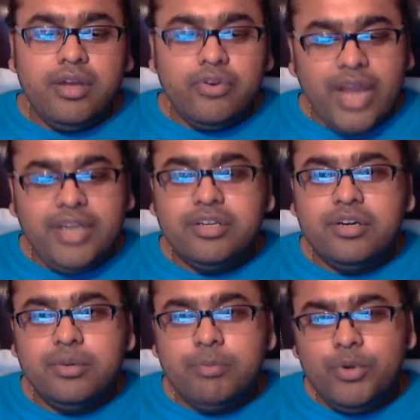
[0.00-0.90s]

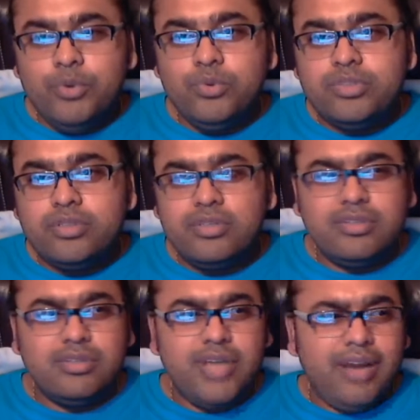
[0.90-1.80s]
writer,
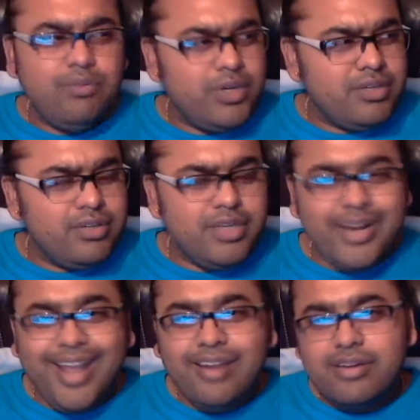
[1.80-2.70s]
producer, and what
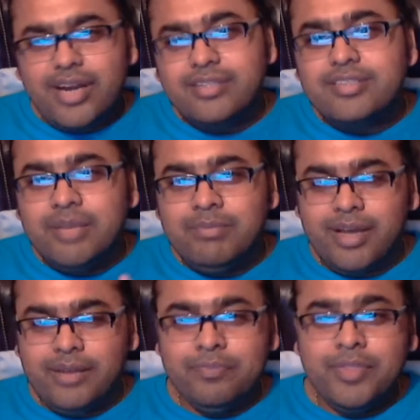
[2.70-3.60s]
director at the same time.